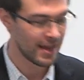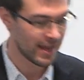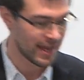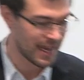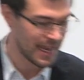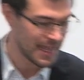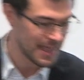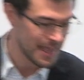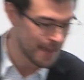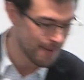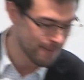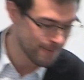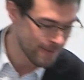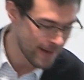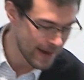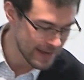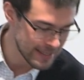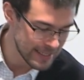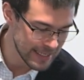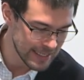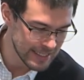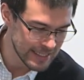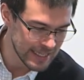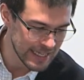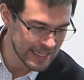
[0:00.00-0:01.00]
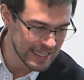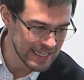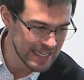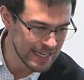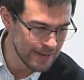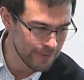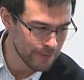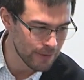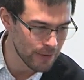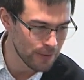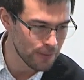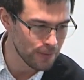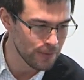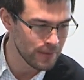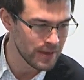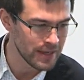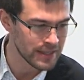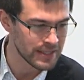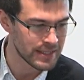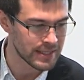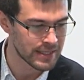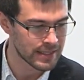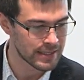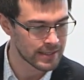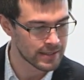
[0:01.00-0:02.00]
Again, they're facing significant
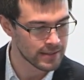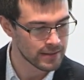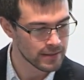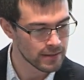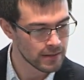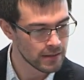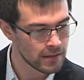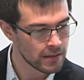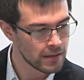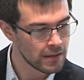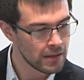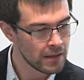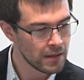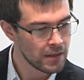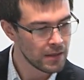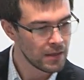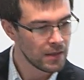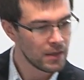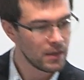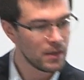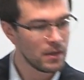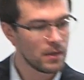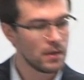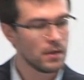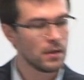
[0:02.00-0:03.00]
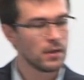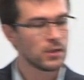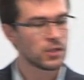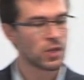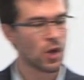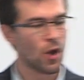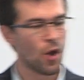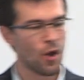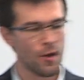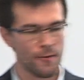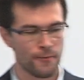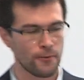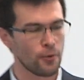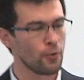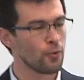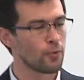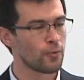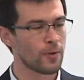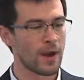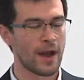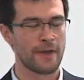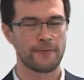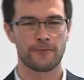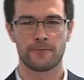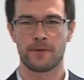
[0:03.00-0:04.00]
risks. So overall,
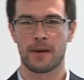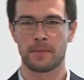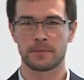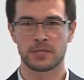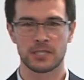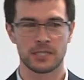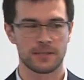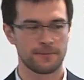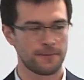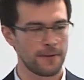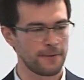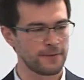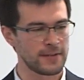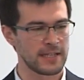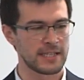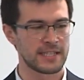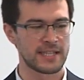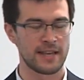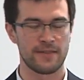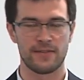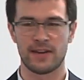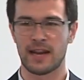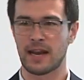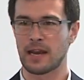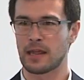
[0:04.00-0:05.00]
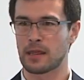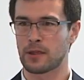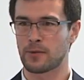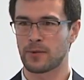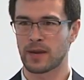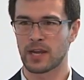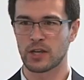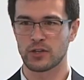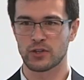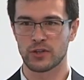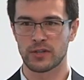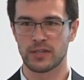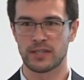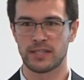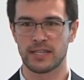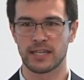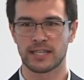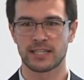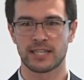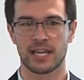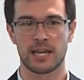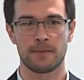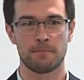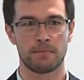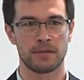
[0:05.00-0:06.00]
graft ruptures, 57 out of the
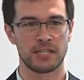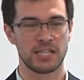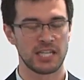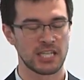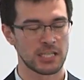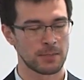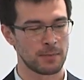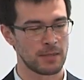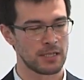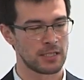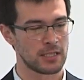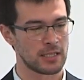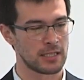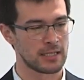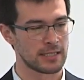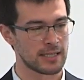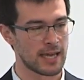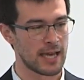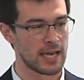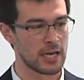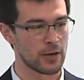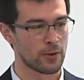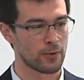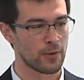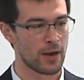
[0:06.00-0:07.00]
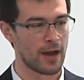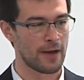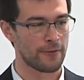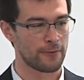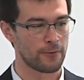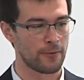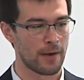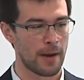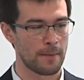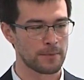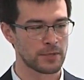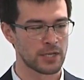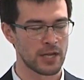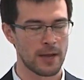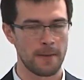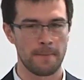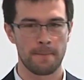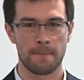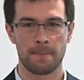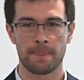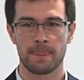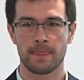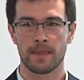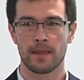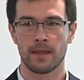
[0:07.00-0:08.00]
316 participants sustained a graft
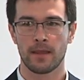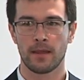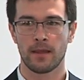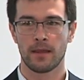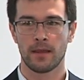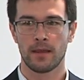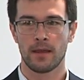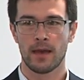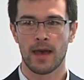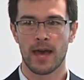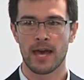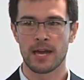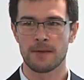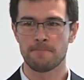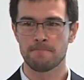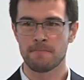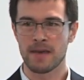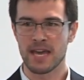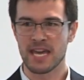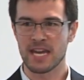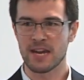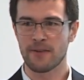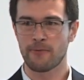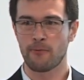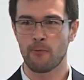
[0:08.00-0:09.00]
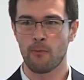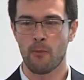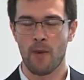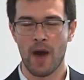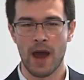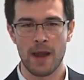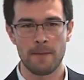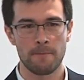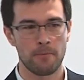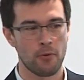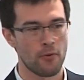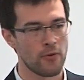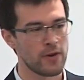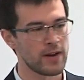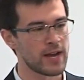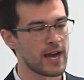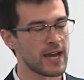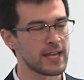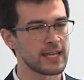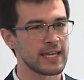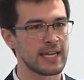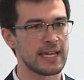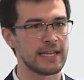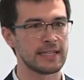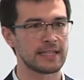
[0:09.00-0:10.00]
rupture at a mean of
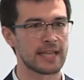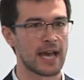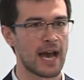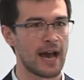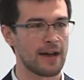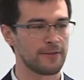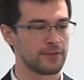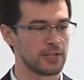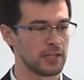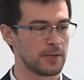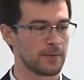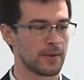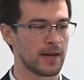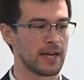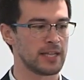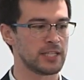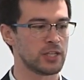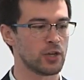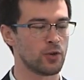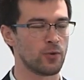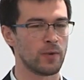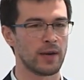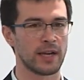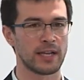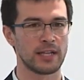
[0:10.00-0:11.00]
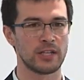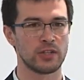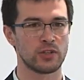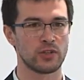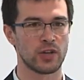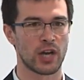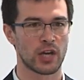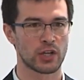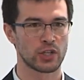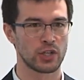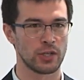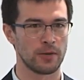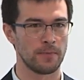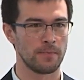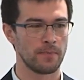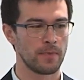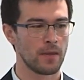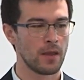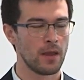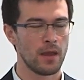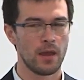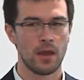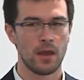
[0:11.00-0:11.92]
1.8 years after their ACL reconstruction.